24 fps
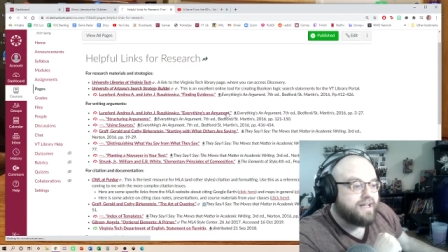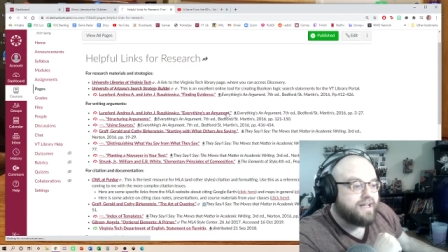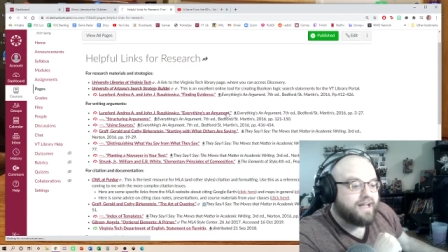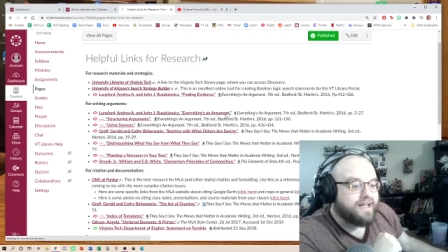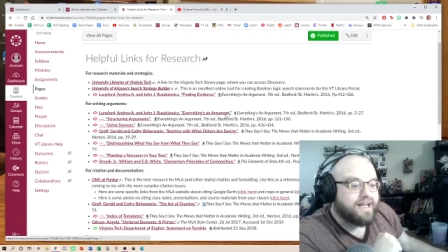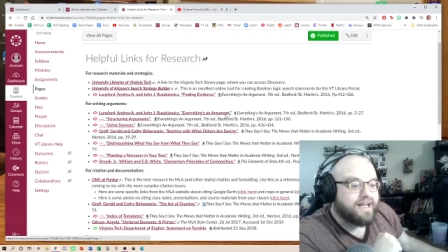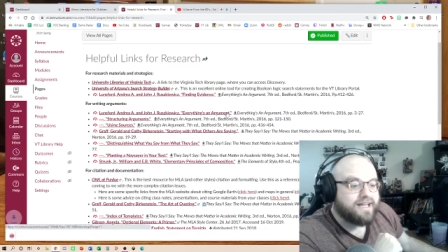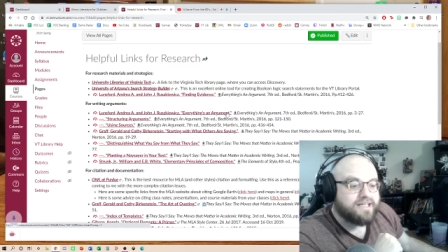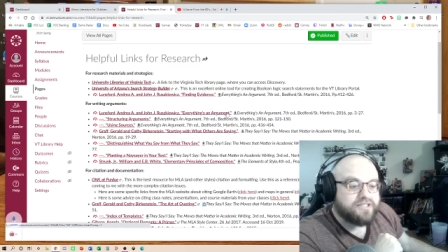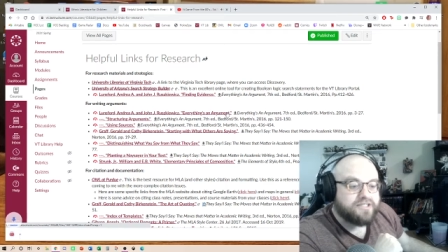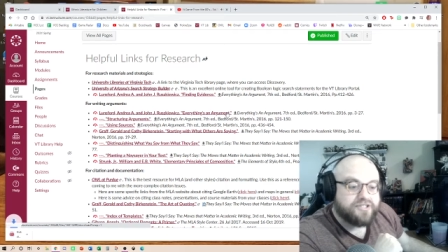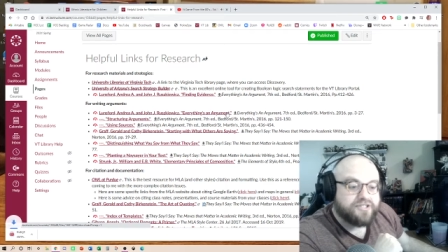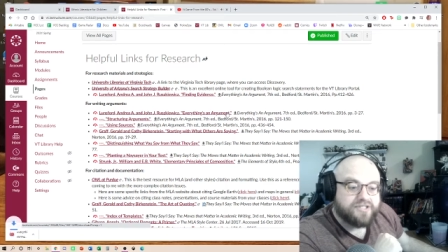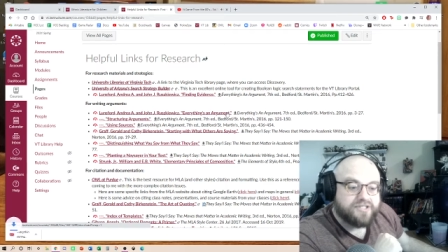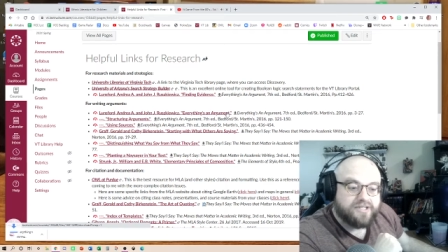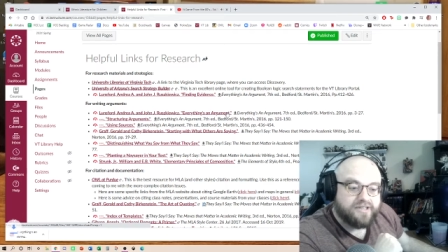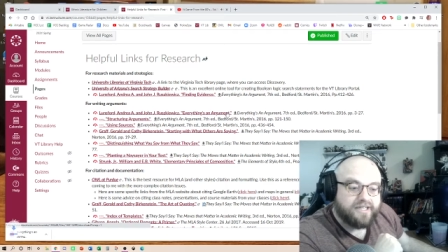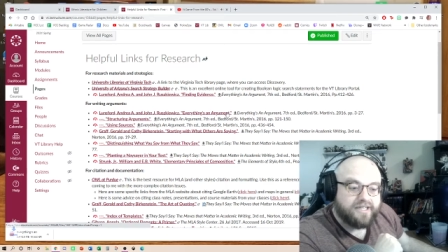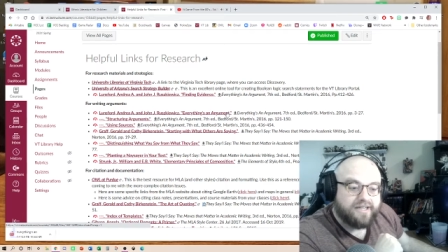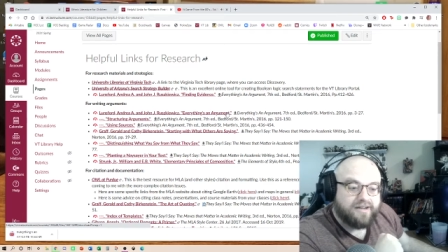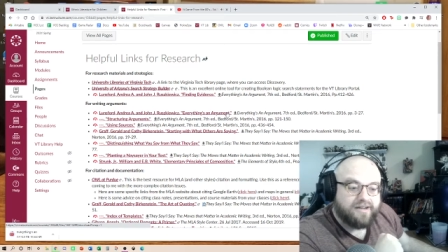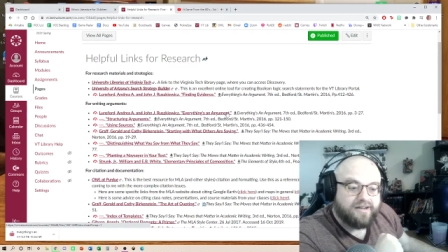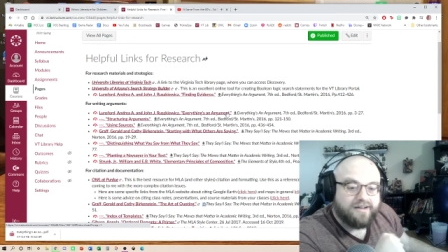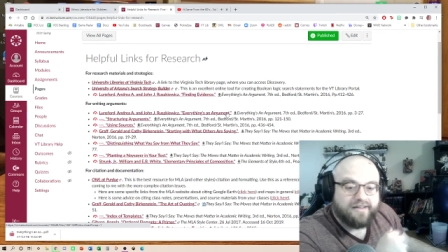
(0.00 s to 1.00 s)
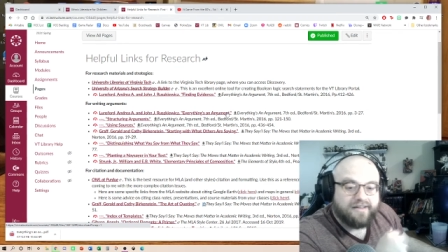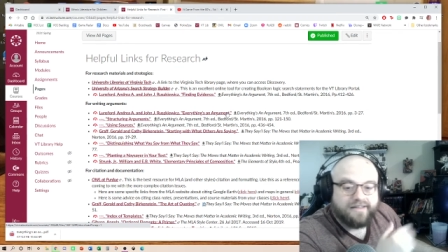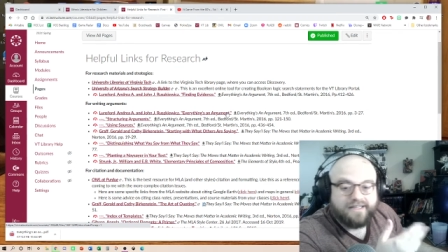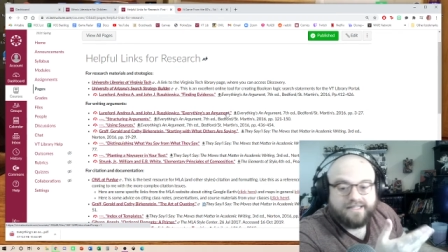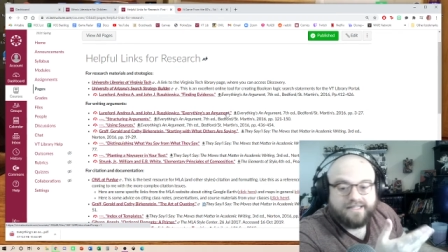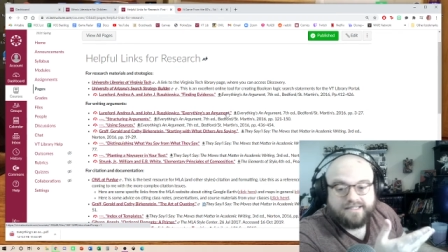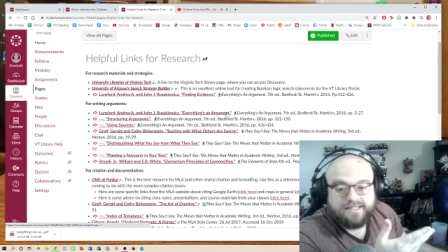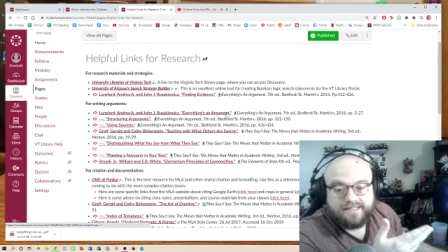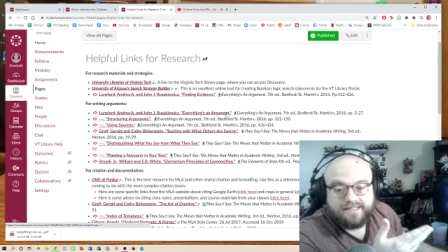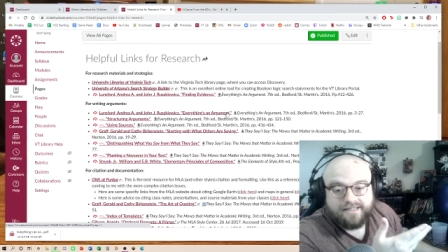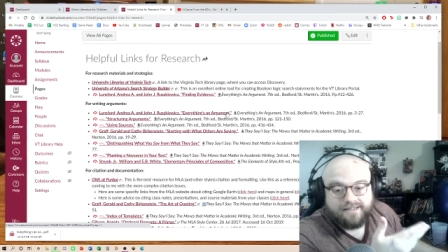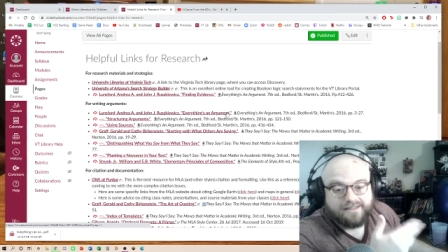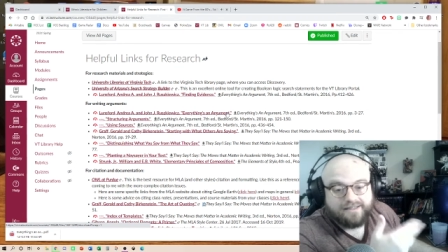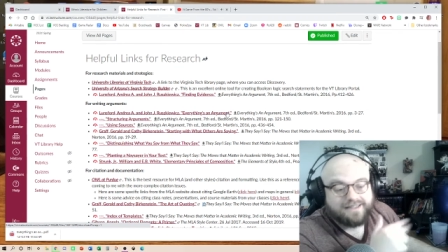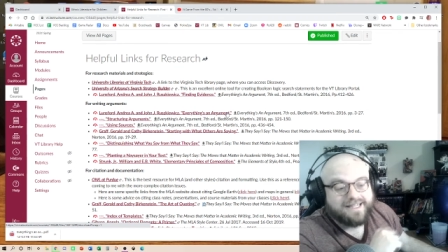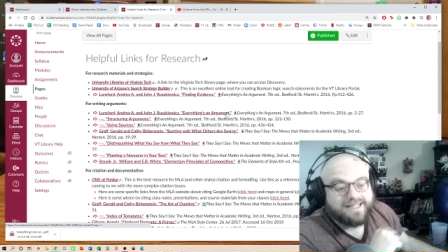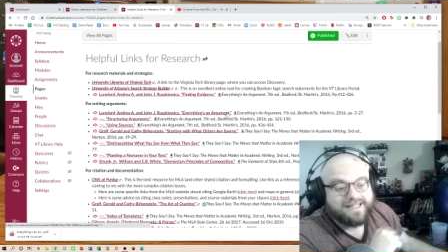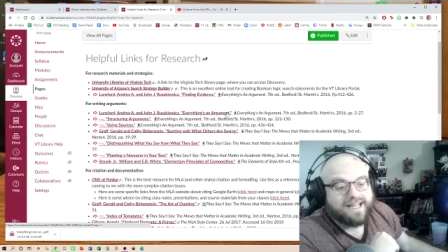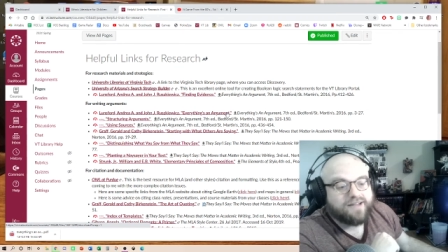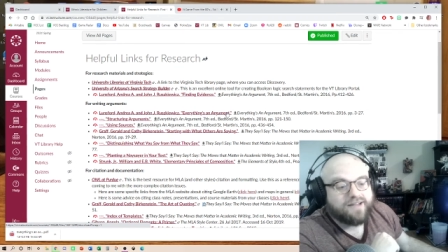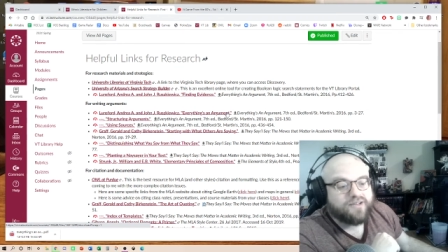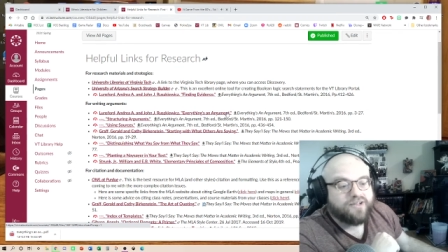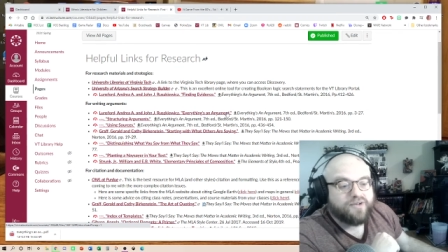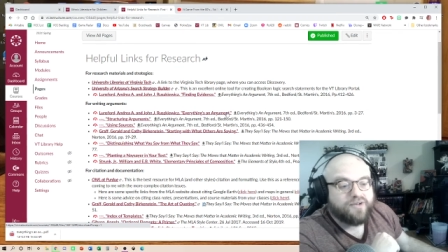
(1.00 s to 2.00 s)
I can just click on this, it'll
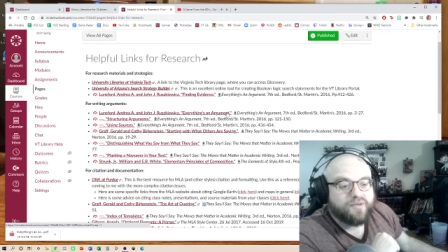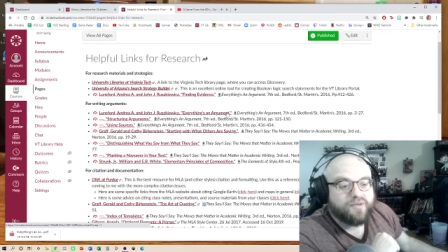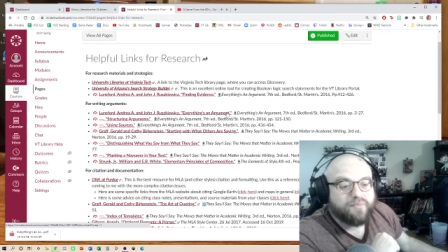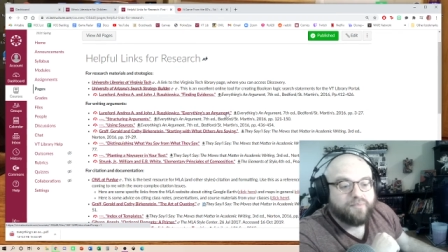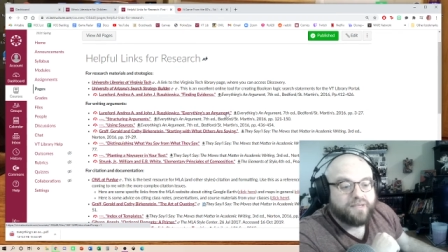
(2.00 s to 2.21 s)
download a